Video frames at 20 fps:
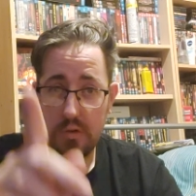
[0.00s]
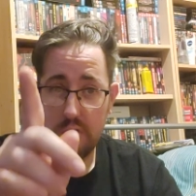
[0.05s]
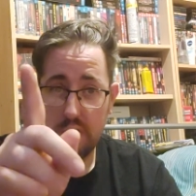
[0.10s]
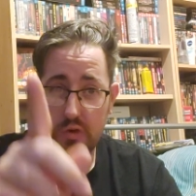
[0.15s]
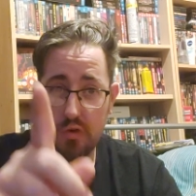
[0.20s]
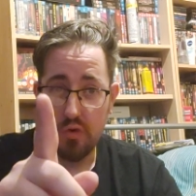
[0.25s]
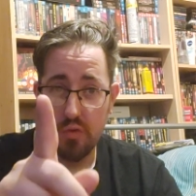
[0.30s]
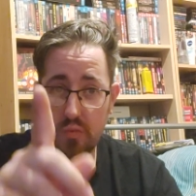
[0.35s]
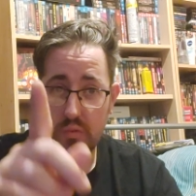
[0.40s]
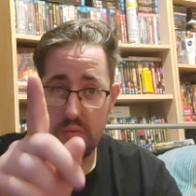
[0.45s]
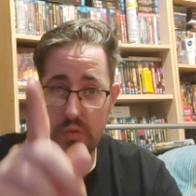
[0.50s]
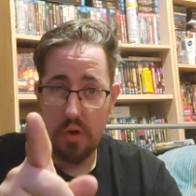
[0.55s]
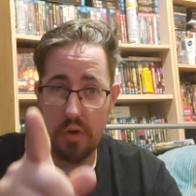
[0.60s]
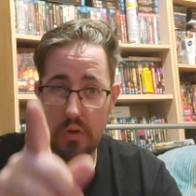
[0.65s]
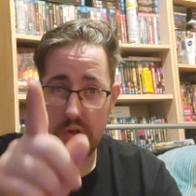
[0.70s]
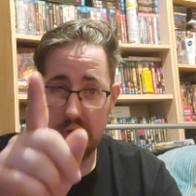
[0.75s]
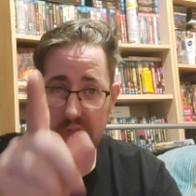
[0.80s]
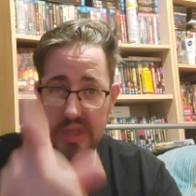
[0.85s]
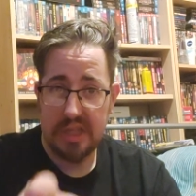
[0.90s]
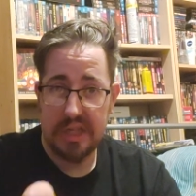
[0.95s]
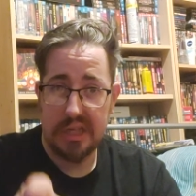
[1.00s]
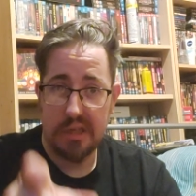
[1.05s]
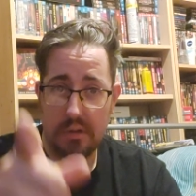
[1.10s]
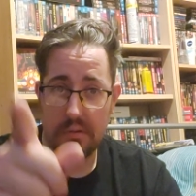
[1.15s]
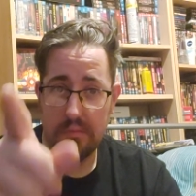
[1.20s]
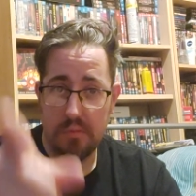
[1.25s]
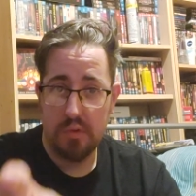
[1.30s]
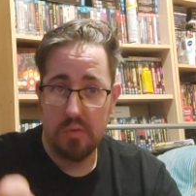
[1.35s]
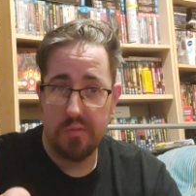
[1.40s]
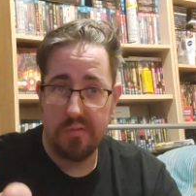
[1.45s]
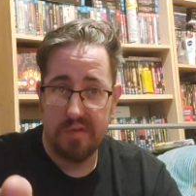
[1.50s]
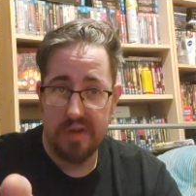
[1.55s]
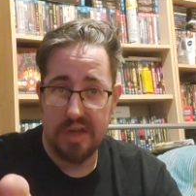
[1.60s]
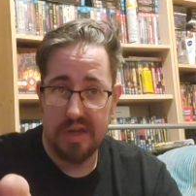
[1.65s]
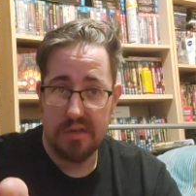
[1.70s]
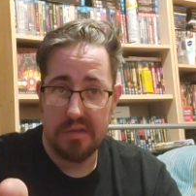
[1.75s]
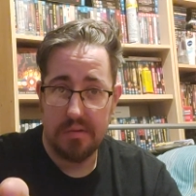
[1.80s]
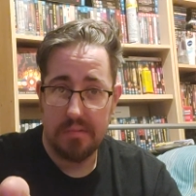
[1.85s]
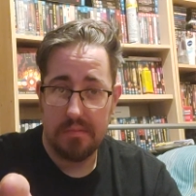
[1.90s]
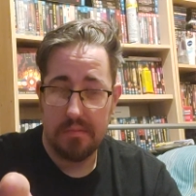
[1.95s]
Do not steal
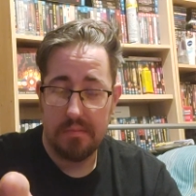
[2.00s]
movies.